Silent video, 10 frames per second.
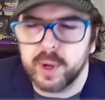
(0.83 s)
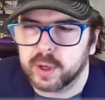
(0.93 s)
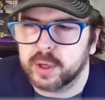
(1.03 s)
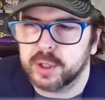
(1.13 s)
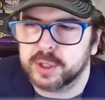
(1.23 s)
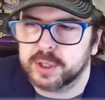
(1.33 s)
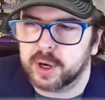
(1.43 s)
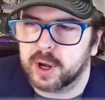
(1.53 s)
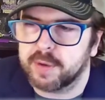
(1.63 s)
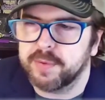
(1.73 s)
We are going to
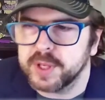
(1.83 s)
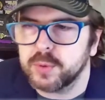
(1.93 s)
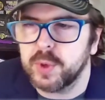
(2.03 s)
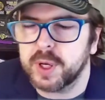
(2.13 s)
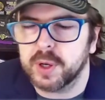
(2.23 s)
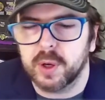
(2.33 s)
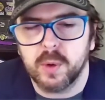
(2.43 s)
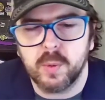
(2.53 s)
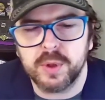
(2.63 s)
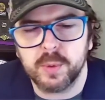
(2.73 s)
start off this week
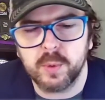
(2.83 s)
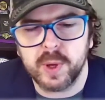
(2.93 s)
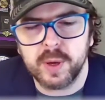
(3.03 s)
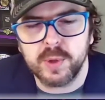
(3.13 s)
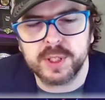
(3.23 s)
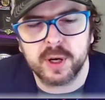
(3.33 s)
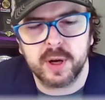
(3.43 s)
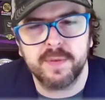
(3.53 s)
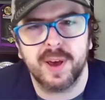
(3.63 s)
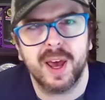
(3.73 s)
with the way we
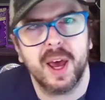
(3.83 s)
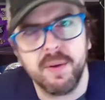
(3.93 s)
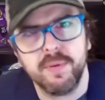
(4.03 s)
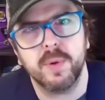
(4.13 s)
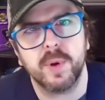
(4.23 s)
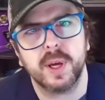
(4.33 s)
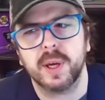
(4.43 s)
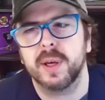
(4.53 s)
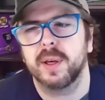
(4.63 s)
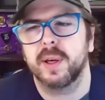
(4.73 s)
start off every
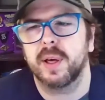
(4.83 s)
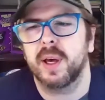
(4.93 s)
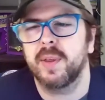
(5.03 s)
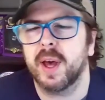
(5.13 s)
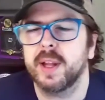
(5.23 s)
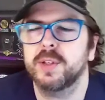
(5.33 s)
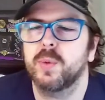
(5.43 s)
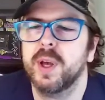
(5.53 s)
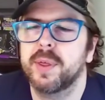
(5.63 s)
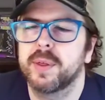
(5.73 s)
week, and that
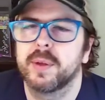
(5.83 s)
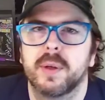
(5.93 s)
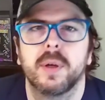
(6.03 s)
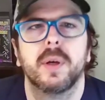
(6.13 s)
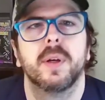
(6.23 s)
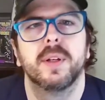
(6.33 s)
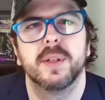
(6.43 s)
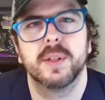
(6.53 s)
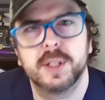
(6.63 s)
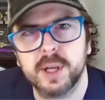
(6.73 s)
is with
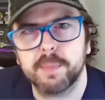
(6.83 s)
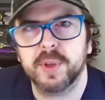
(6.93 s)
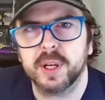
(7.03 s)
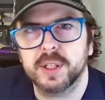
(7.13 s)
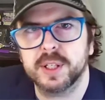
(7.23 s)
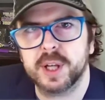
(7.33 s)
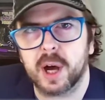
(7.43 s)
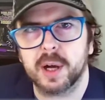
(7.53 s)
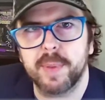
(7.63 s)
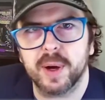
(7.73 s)
something to
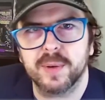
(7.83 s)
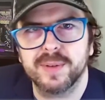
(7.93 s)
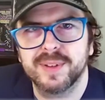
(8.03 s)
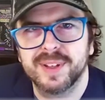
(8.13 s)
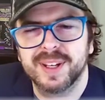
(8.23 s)
talk about.